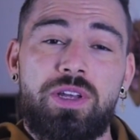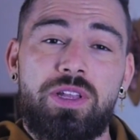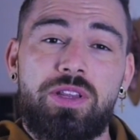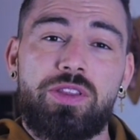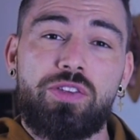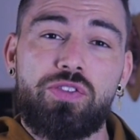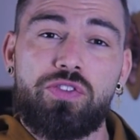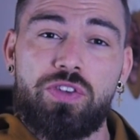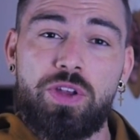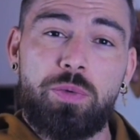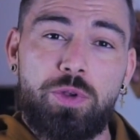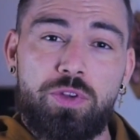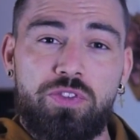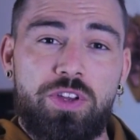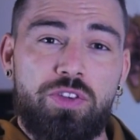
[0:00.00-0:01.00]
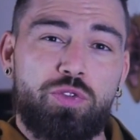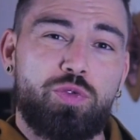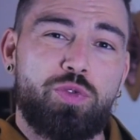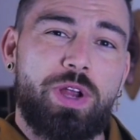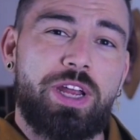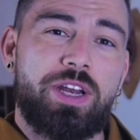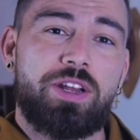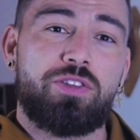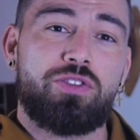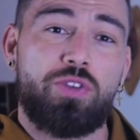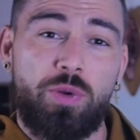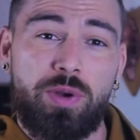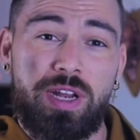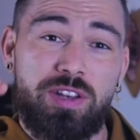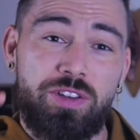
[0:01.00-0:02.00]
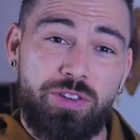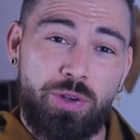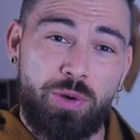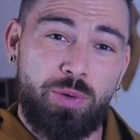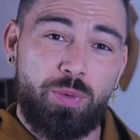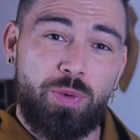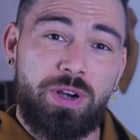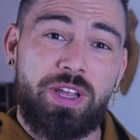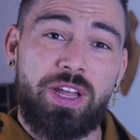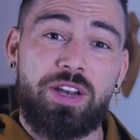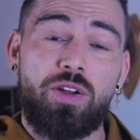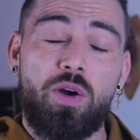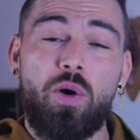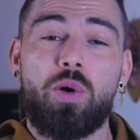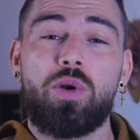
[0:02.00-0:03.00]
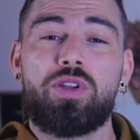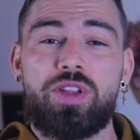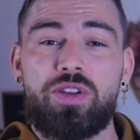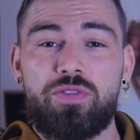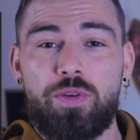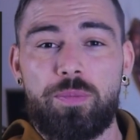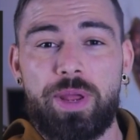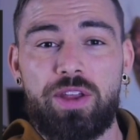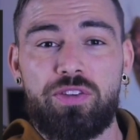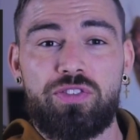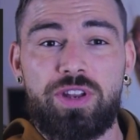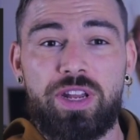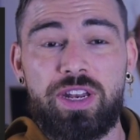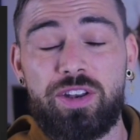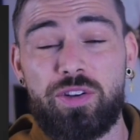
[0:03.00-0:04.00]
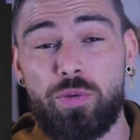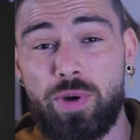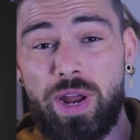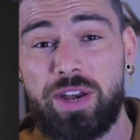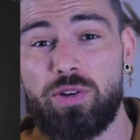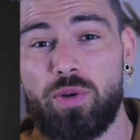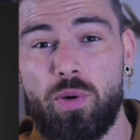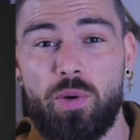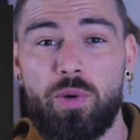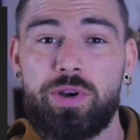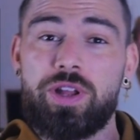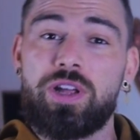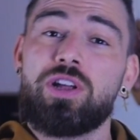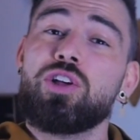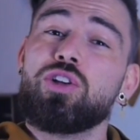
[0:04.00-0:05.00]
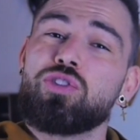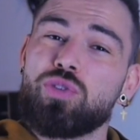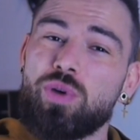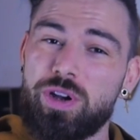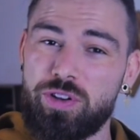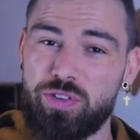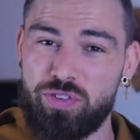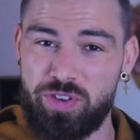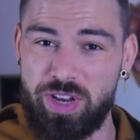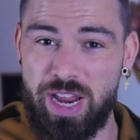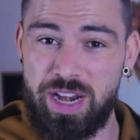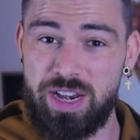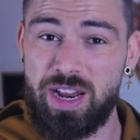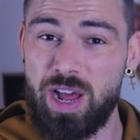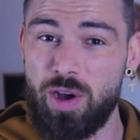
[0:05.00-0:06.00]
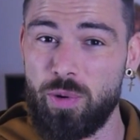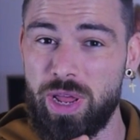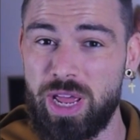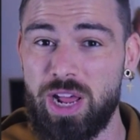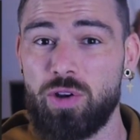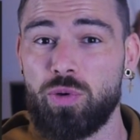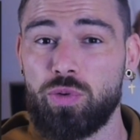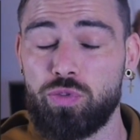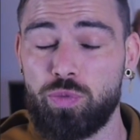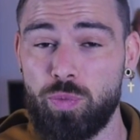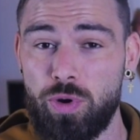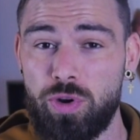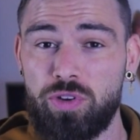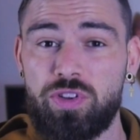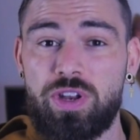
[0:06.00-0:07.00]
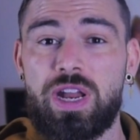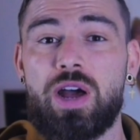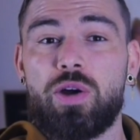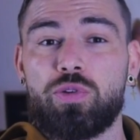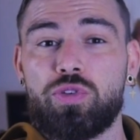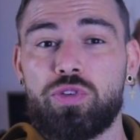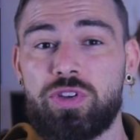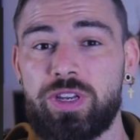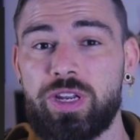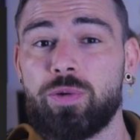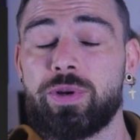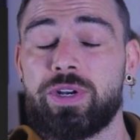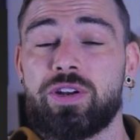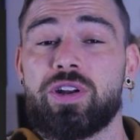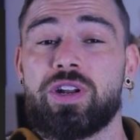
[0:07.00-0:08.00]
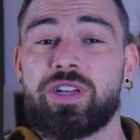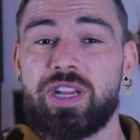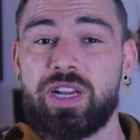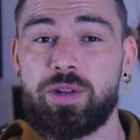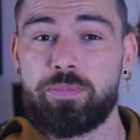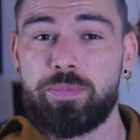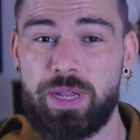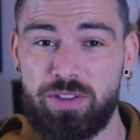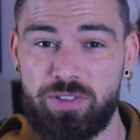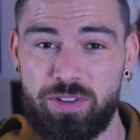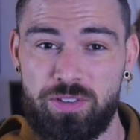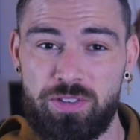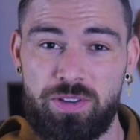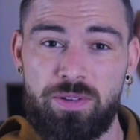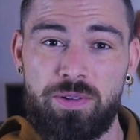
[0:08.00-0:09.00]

This series is created so that you will get all the information in the right order to understand how hair loss works and how to deal with it on a daily basis.